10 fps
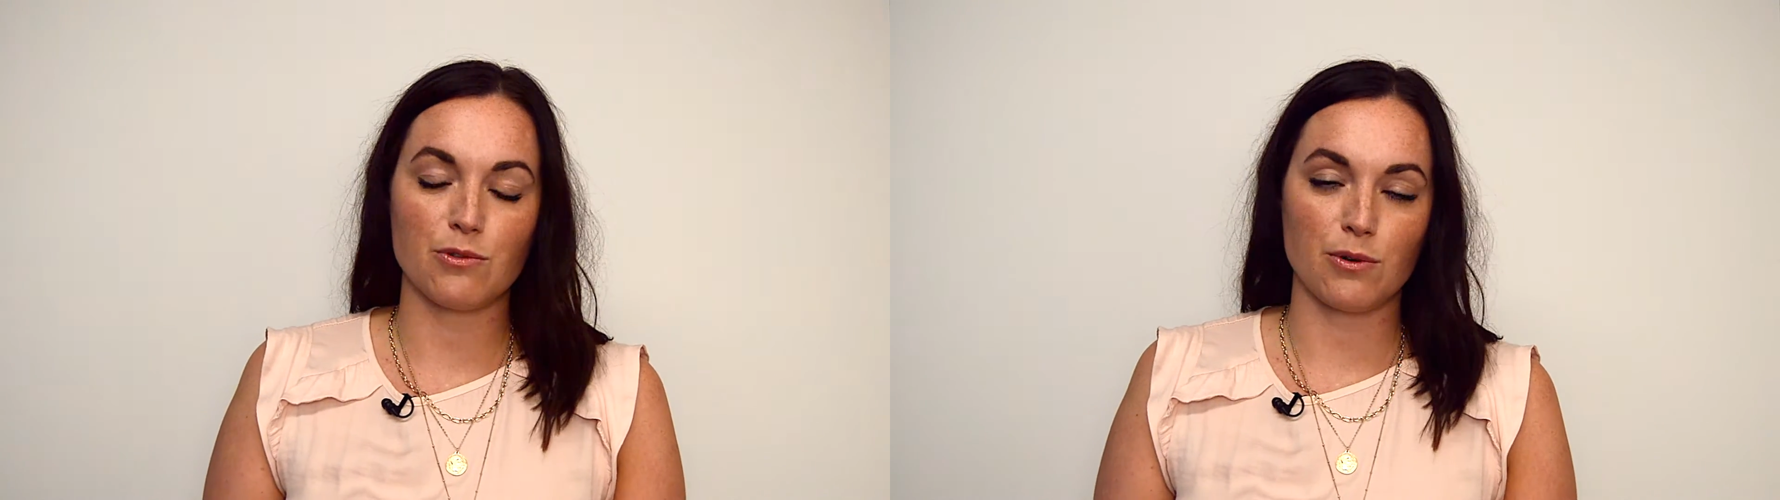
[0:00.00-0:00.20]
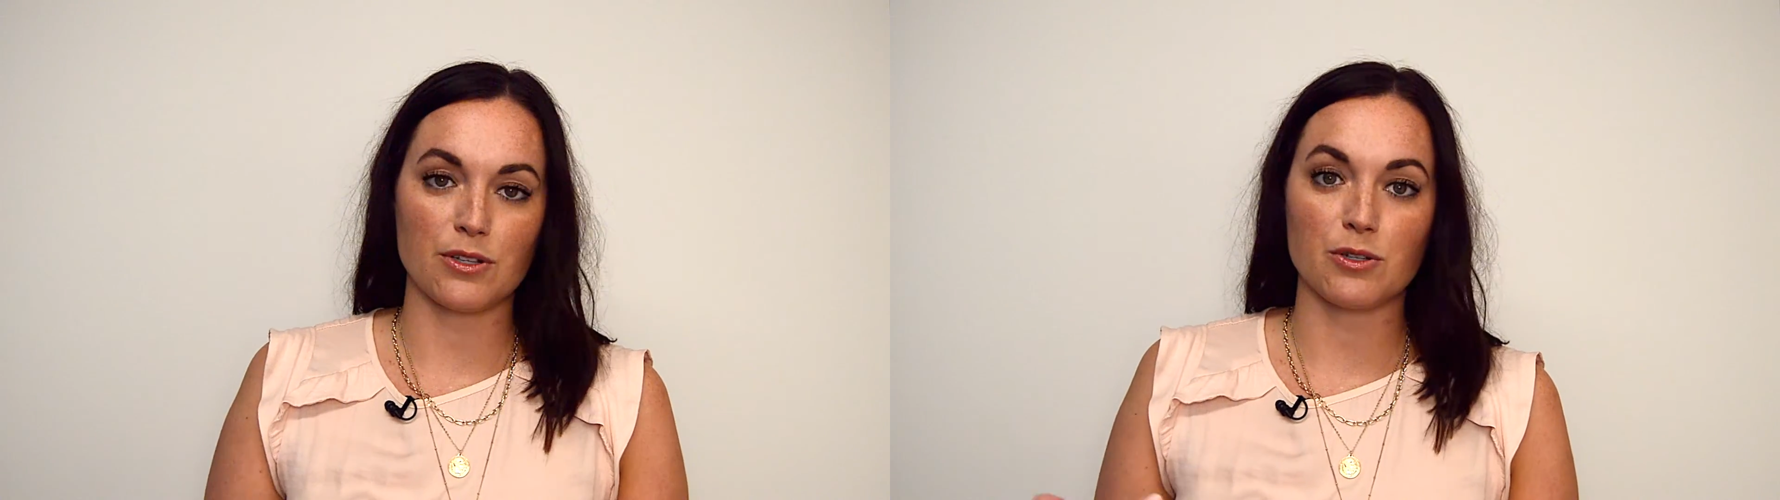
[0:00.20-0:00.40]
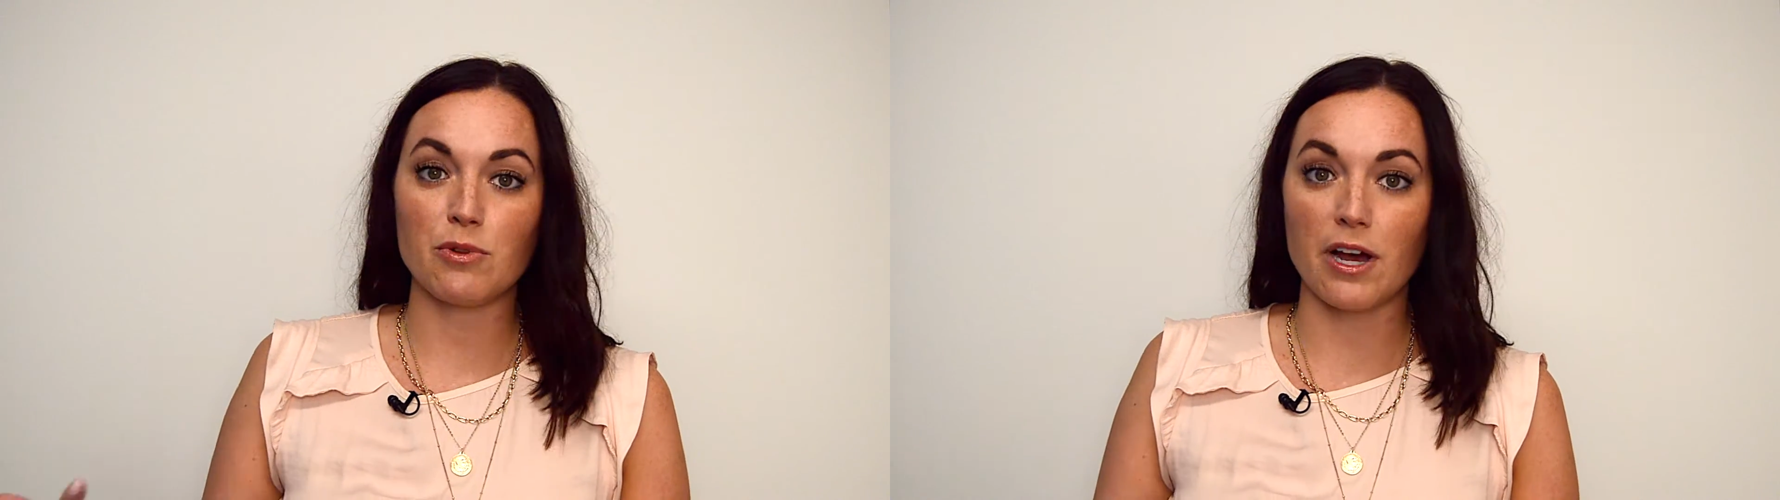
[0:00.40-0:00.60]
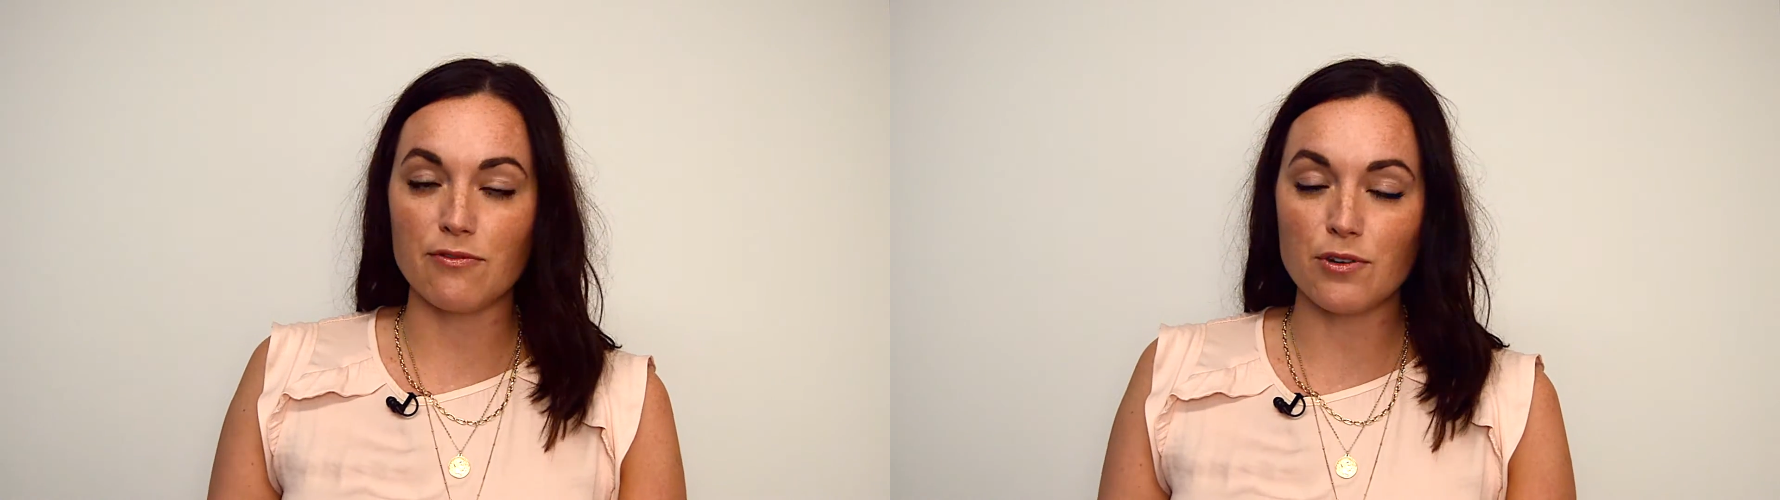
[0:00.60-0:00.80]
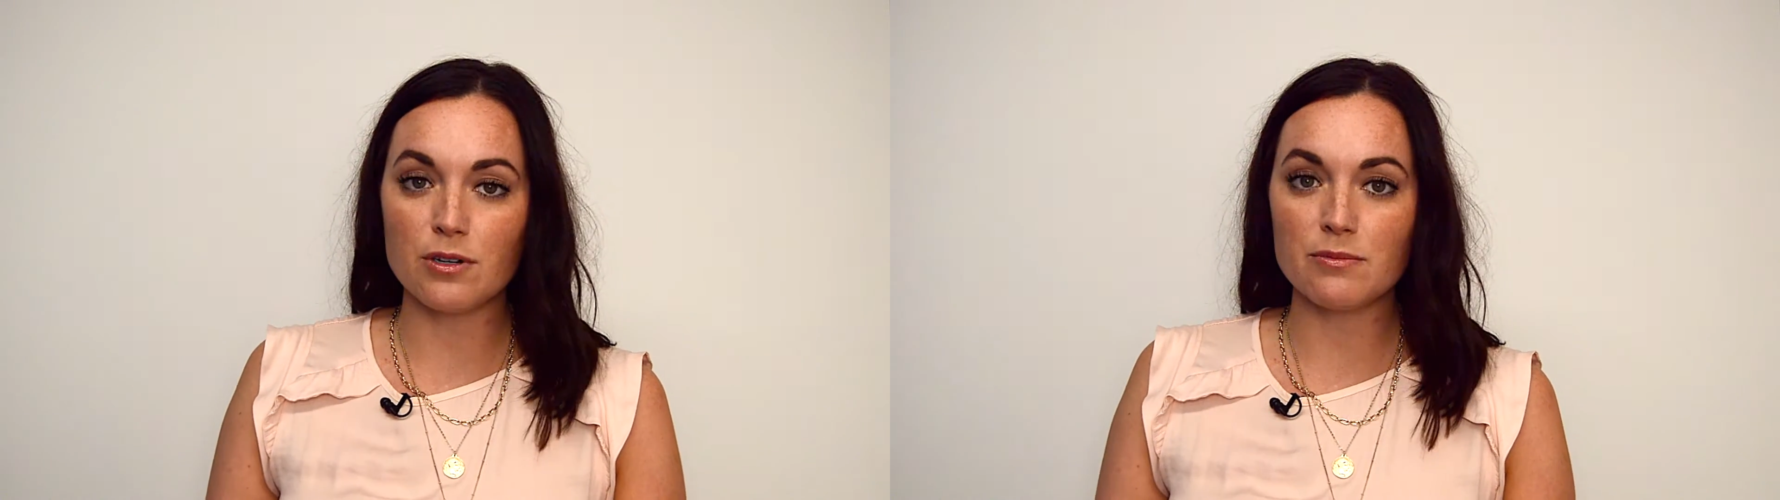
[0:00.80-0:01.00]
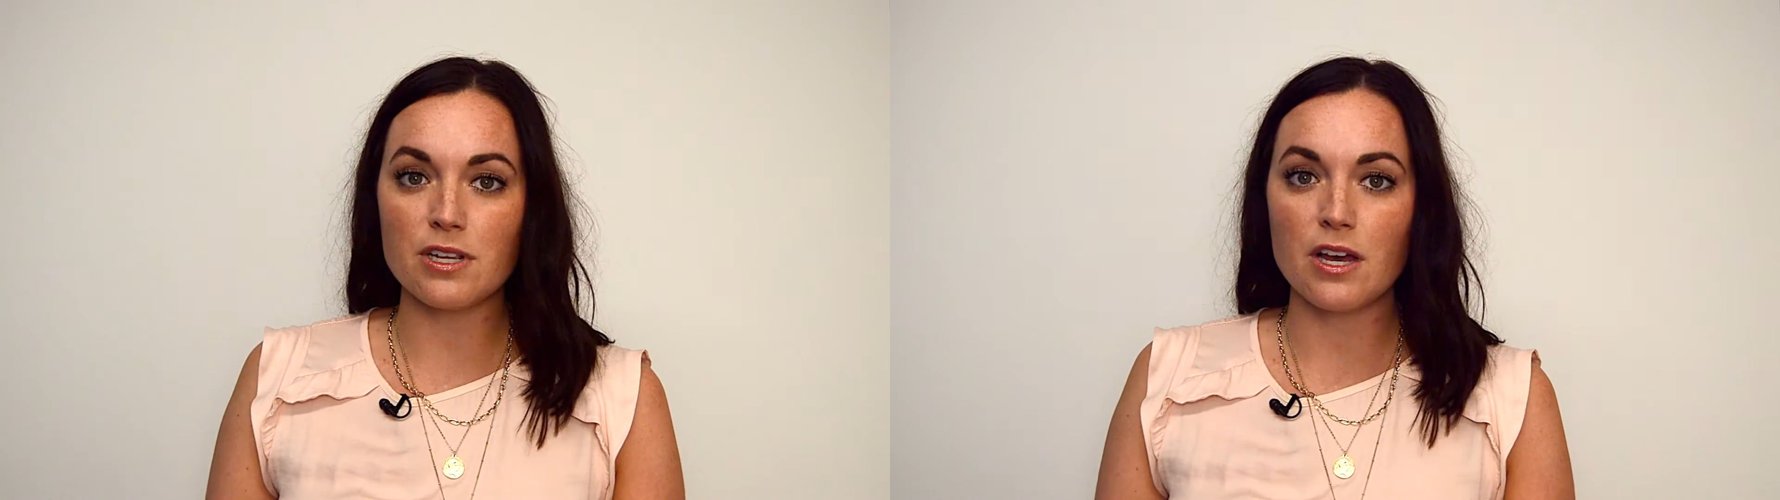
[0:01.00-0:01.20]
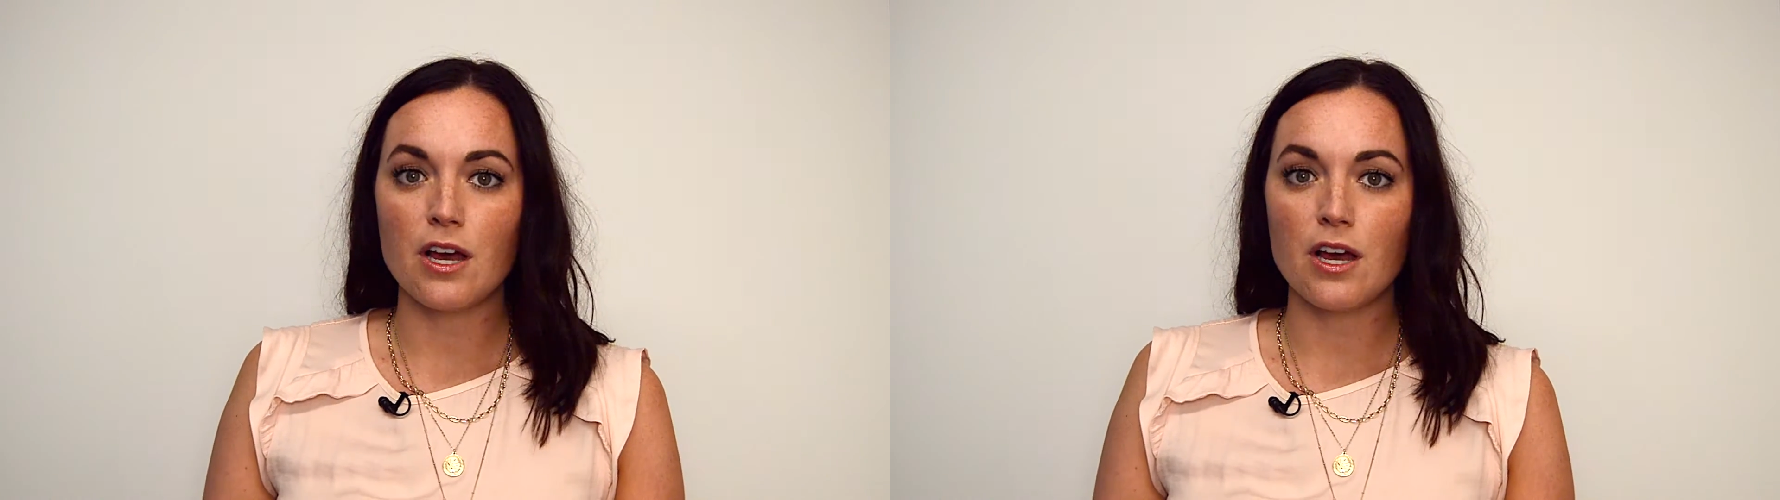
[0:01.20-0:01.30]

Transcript: through other platforms?